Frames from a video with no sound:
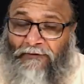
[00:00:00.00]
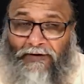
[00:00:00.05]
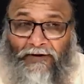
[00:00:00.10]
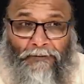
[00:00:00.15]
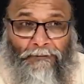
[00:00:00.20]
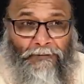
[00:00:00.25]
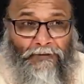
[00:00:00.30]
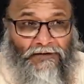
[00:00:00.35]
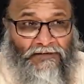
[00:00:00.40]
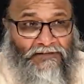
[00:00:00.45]

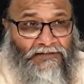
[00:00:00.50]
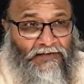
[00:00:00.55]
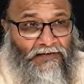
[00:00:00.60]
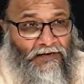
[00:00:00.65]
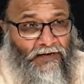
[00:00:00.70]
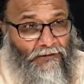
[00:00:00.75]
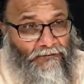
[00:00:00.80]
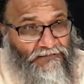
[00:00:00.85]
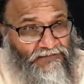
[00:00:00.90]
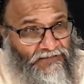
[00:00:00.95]
When a
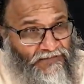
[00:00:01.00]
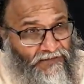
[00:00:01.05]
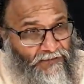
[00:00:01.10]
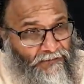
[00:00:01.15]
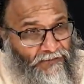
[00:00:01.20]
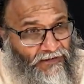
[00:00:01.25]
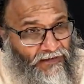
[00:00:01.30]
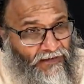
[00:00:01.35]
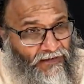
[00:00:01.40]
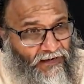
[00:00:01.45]
person comes
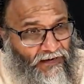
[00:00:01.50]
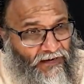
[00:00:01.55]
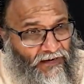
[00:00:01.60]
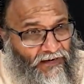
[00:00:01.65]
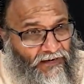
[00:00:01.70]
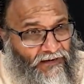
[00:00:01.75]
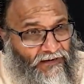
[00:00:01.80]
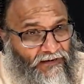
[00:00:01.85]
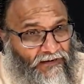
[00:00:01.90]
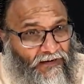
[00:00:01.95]
in the middle,
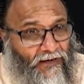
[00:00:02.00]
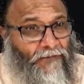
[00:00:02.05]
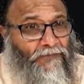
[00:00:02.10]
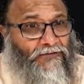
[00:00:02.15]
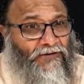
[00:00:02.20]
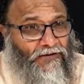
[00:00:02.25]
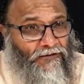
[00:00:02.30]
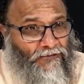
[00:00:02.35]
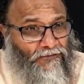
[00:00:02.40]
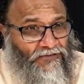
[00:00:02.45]

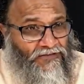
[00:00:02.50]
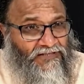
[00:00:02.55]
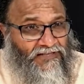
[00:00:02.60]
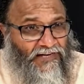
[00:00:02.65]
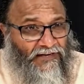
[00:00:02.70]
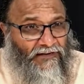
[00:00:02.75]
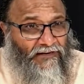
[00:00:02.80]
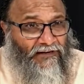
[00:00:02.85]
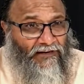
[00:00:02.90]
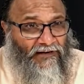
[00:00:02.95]
comes into the
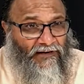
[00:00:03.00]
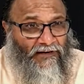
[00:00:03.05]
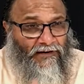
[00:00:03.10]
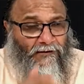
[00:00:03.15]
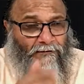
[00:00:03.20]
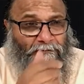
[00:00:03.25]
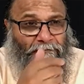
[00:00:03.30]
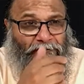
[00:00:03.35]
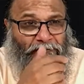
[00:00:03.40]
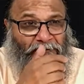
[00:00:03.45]
center,
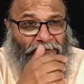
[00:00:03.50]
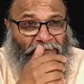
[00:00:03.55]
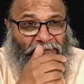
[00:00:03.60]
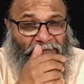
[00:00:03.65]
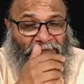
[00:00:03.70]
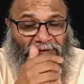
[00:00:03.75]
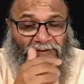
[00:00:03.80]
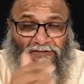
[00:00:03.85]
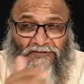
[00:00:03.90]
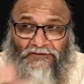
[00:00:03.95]

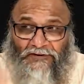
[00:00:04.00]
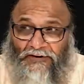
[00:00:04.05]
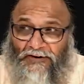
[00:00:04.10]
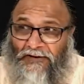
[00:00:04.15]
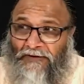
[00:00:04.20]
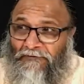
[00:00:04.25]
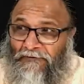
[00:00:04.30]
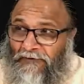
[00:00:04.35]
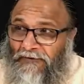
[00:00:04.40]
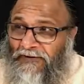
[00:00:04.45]

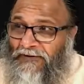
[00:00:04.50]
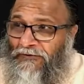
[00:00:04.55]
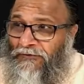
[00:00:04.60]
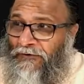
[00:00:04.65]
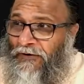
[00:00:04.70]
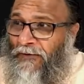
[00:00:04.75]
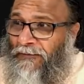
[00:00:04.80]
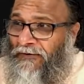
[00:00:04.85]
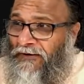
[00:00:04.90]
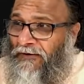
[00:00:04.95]
yesterday in
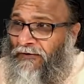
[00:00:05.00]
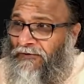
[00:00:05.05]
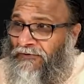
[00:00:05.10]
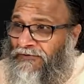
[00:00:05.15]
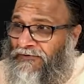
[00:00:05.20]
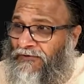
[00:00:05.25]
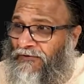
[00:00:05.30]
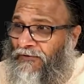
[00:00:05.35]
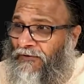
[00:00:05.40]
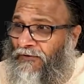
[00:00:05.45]
Vivek Chudamani
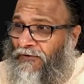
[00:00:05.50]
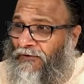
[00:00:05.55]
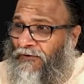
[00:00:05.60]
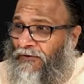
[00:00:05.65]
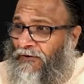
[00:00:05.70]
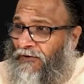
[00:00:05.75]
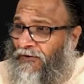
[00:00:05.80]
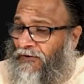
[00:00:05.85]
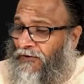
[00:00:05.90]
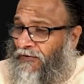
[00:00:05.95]

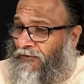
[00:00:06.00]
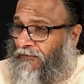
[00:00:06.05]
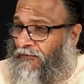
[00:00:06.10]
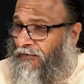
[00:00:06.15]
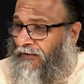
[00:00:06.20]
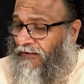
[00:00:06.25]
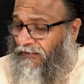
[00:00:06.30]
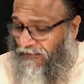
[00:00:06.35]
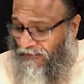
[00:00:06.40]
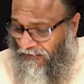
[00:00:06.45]
also,
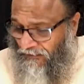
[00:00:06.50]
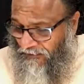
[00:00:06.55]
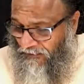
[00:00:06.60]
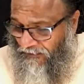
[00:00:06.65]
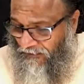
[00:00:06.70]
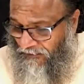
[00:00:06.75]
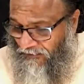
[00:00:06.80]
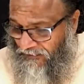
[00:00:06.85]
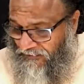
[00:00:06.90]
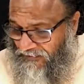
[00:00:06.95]
where
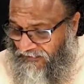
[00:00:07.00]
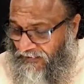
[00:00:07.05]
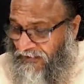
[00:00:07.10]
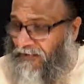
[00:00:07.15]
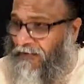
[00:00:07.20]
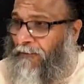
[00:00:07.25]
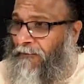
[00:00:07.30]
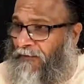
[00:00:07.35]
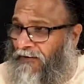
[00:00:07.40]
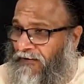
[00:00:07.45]
the
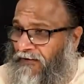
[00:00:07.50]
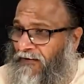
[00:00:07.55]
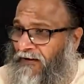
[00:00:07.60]
Sthita